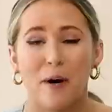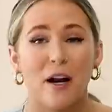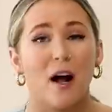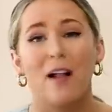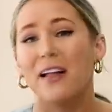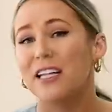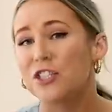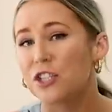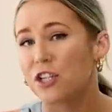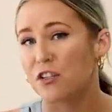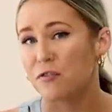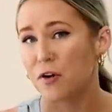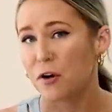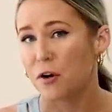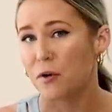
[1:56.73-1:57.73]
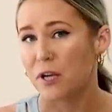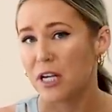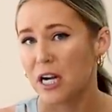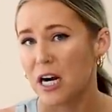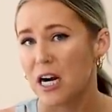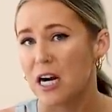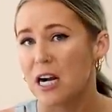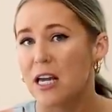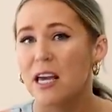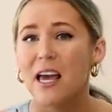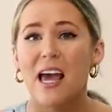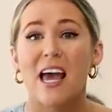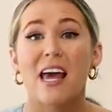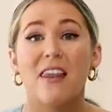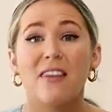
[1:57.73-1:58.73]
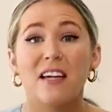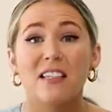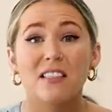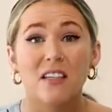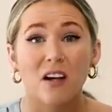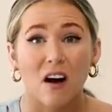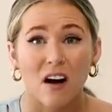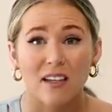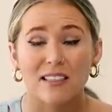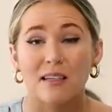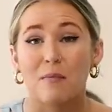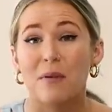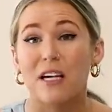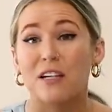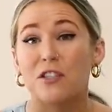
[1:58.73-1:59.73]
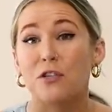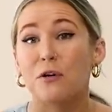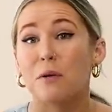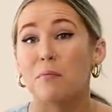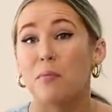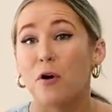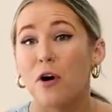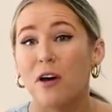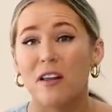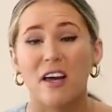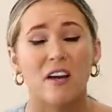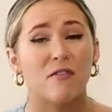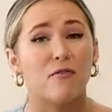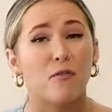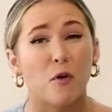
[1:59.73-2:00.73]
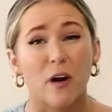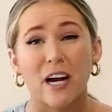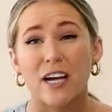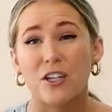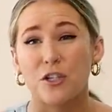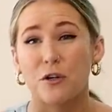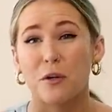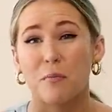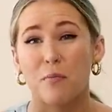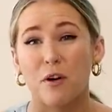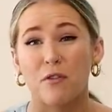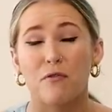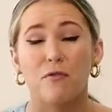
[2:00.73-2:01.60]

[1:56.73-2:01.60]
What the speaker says: But I'll insert a photo here. And these are awesome because you can put like forage, you can put